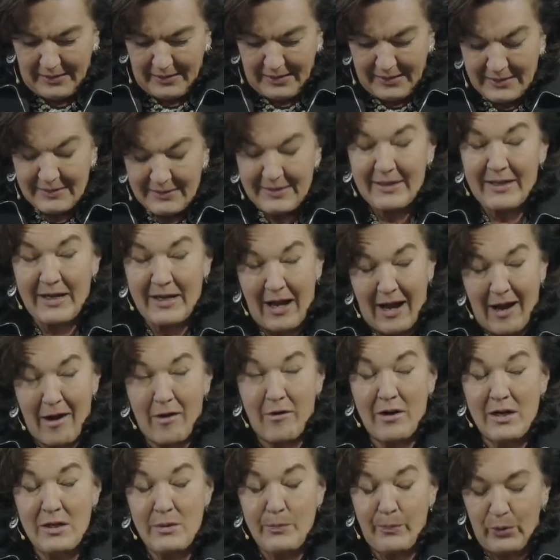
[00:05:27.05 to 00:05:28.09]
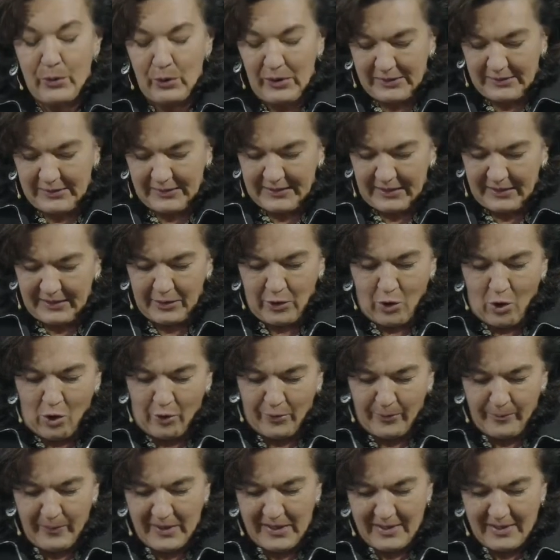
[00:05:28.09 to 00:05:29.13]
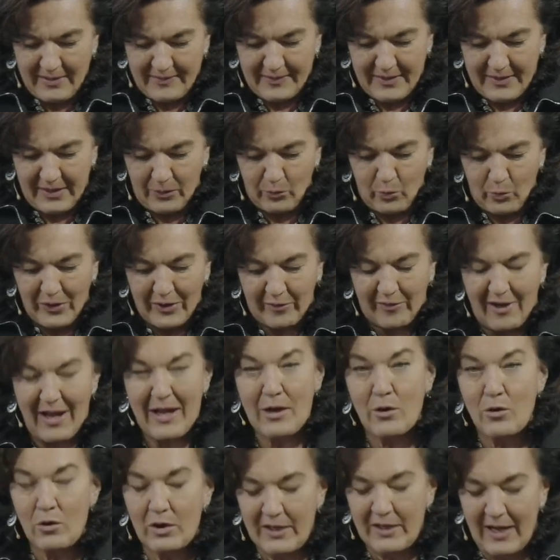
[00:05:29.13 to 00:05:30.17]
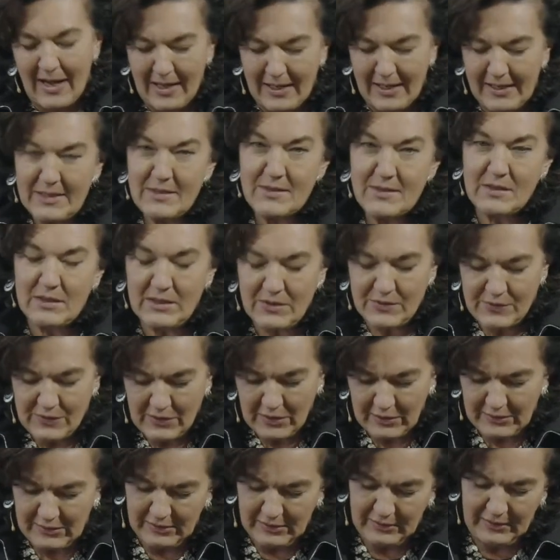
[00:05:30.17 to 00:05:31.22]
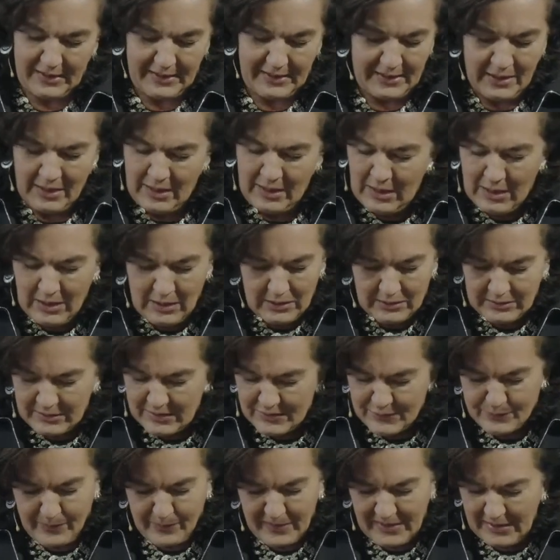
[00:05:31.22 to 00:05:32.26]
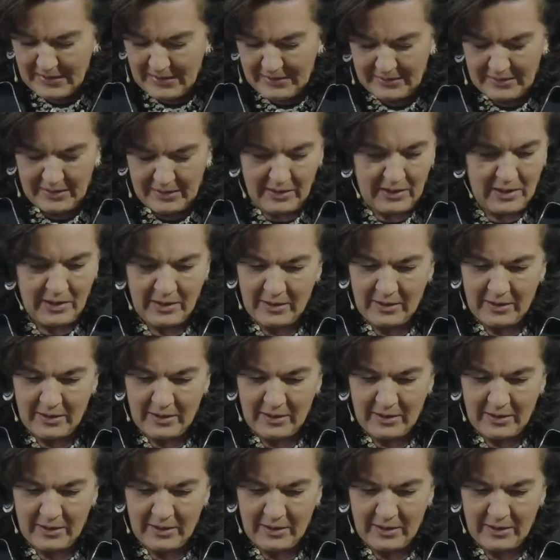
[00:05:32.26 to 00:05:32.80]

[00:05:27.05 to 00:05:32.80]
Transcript: in the current political economy, I think we recognize that certainly there's been